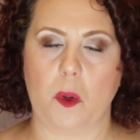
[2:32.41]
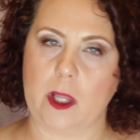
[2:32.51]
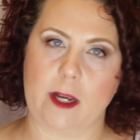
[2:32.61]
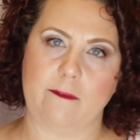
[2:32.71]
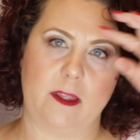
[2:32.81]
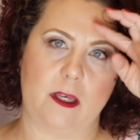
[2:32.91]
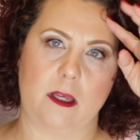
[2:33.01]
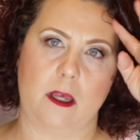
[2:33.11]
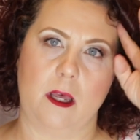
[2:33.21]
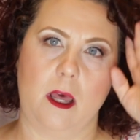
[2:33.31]
whole lot of the
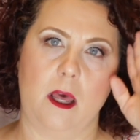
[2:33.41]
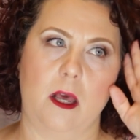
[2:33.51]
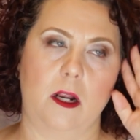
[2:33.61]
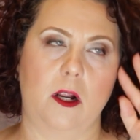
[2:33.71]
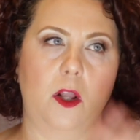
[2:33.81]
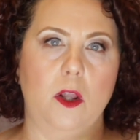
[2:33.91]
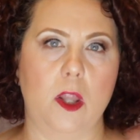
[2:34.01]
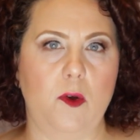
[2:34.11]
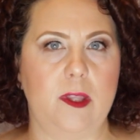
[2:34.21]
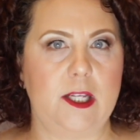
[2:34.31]

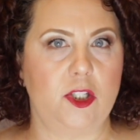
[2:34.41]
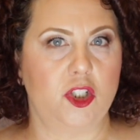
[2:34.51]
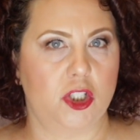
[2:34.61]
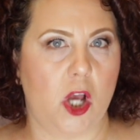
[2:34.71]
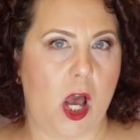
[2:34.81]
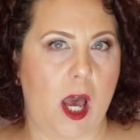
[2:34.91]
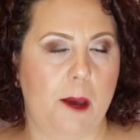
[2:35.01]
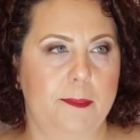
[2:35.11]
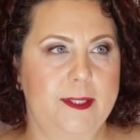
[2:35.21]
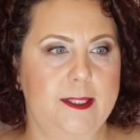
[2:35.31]
clothing
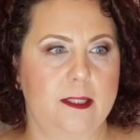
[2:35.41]
shops.